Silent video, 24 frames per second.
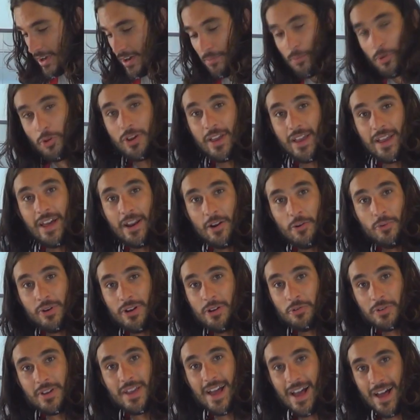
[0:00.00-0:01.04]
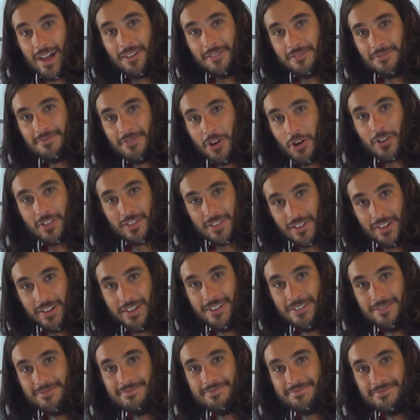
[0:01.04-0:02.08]
I feel like I'm looking at a real cat,
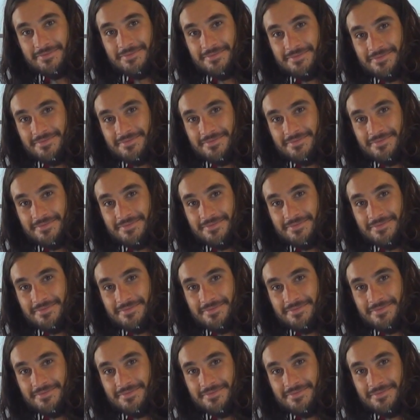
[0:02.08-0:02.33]
honestly.